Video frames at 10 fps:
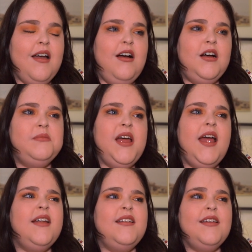um,
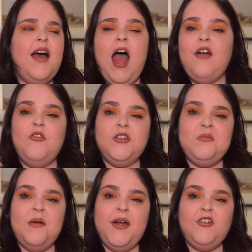and I've only
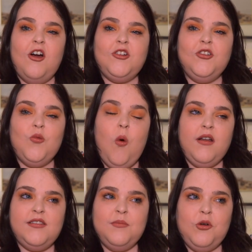met my doctor
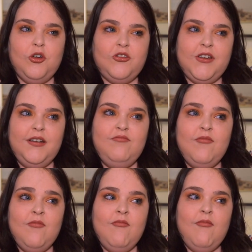once in person
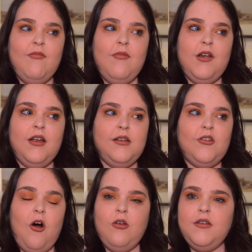because
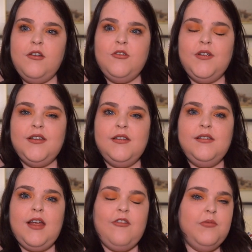all the other
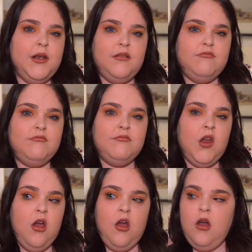visits have been
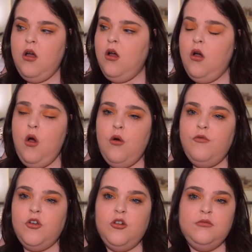
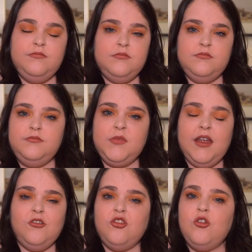over
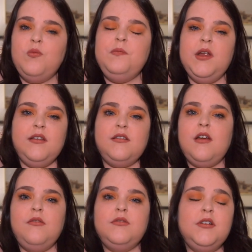like Zoom and
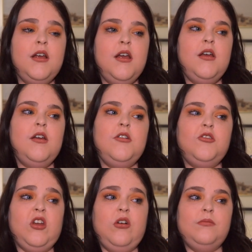stuff.
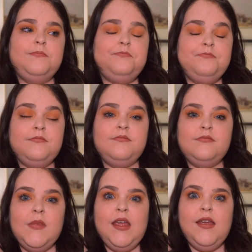So
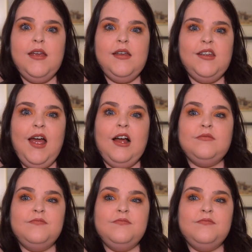yeah,